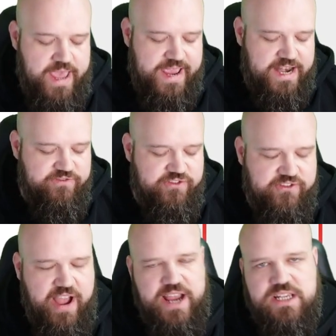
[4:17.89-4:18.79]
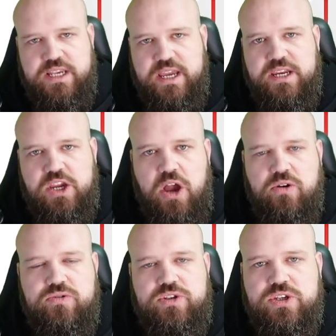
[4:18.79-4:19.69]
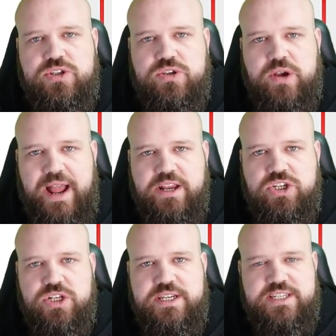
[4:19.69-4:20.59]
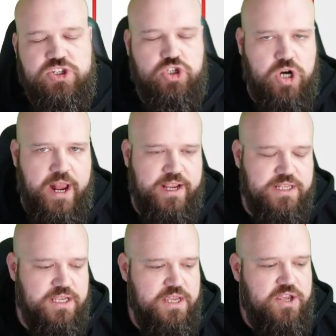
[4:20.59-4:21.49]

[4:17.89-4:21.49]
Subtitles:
And in fact, it goes to actually detract